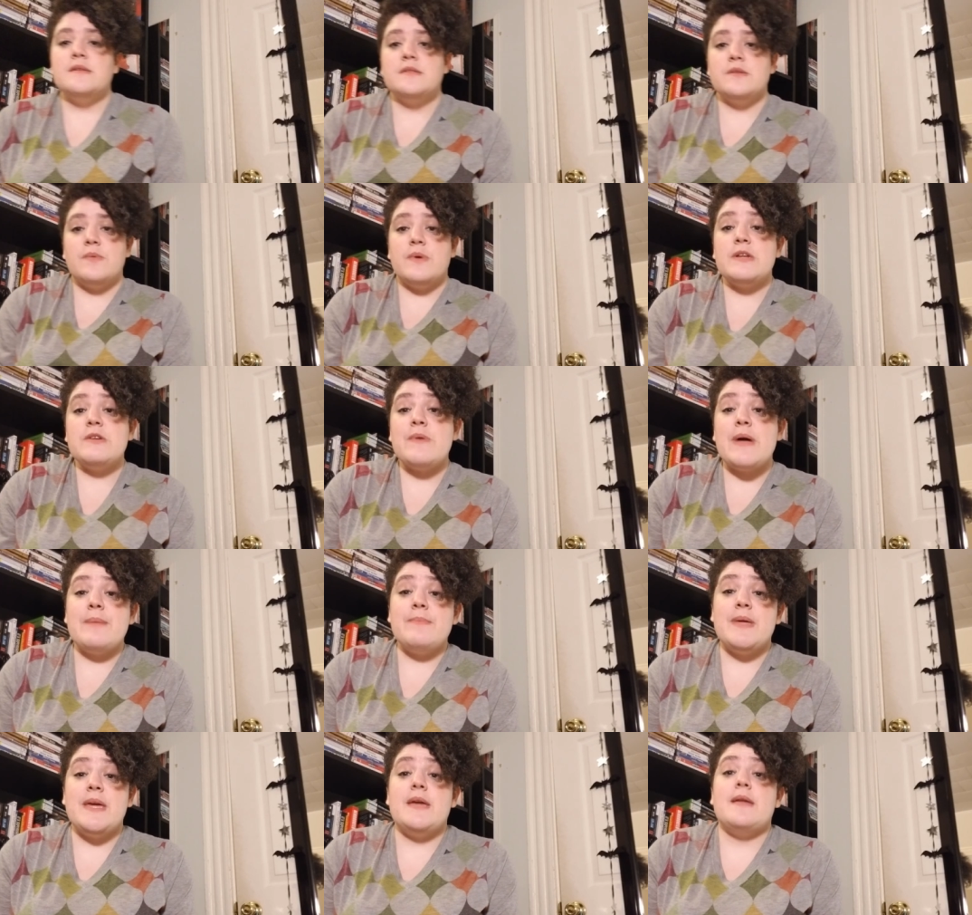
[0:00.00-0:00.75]
So what do
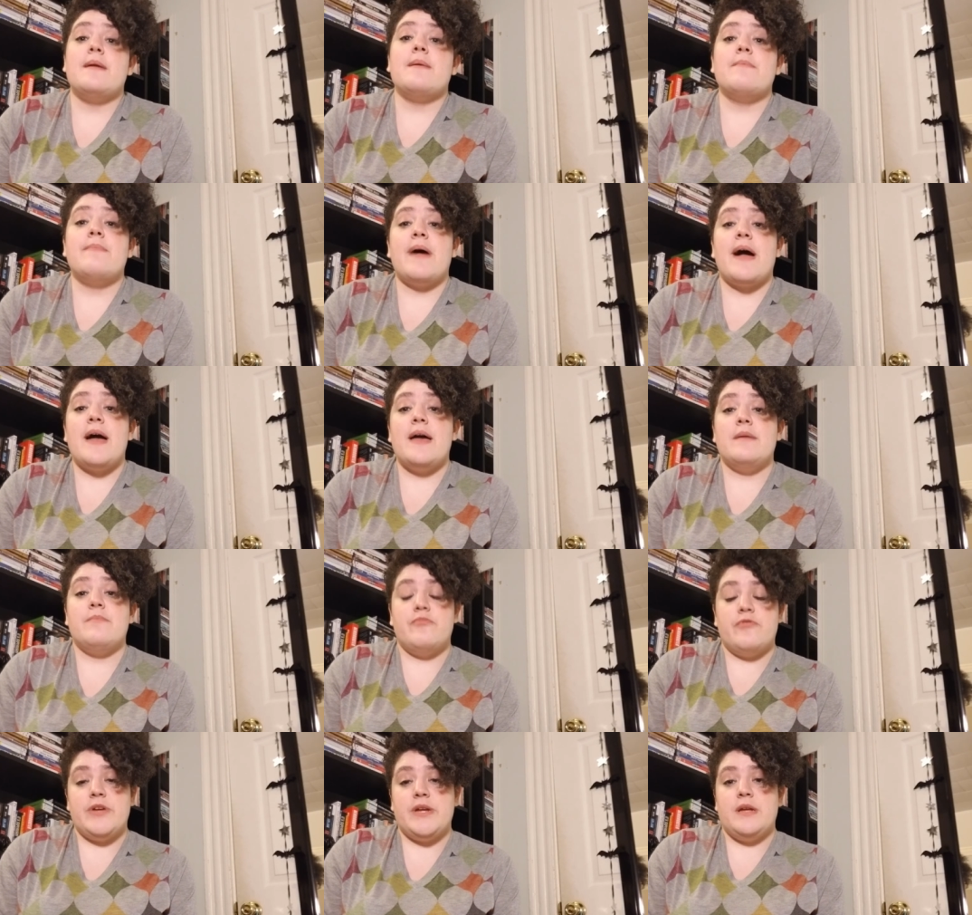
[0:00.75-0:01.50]
I mean
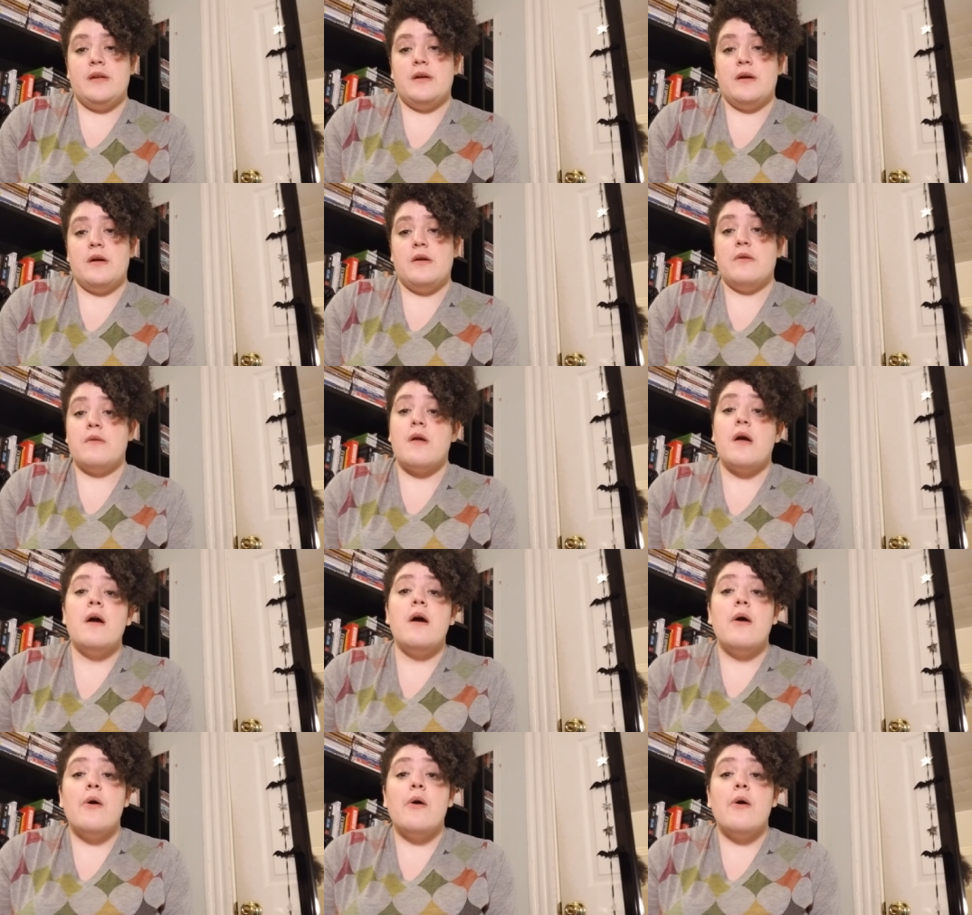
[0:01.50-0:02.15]
by pre-code?